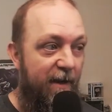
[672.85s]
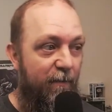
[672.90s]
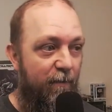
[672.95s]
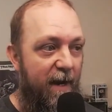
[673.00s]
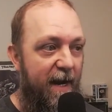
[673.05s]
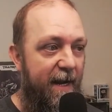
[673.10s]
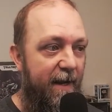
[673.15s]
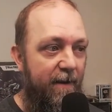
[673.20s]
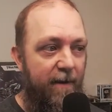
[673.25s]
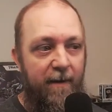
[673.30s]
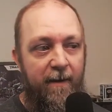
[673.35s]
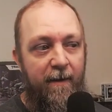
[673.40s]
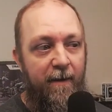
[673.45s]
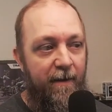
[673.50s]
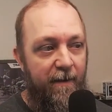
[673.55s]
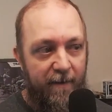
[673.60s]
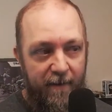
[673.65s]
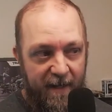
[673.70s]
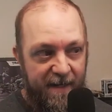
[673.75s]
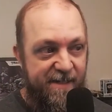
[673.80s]
right?
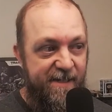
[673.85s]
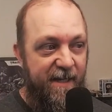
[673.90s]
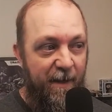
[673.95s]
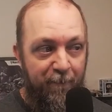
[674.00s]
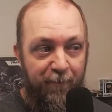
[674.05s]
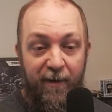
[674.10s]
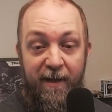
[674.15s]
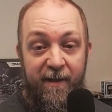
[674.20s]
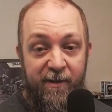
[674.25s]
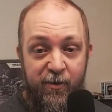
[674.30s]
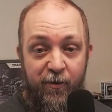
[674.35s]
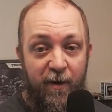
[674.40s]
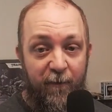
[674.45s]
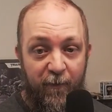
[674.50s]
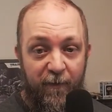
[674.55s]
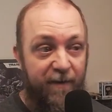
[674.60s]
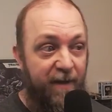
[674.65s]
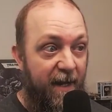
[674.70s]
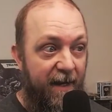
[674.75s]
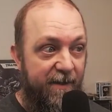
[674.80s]
Is completely two
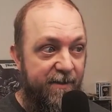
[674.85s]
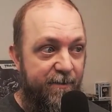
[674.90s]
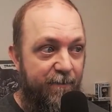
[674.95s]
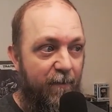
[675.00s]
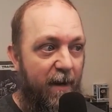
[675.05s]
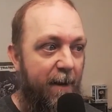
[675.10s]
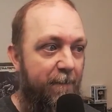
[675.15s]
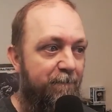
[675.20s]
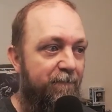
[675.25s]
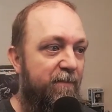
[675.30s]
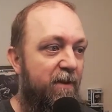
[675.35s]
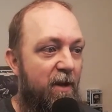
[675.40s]
different things, right?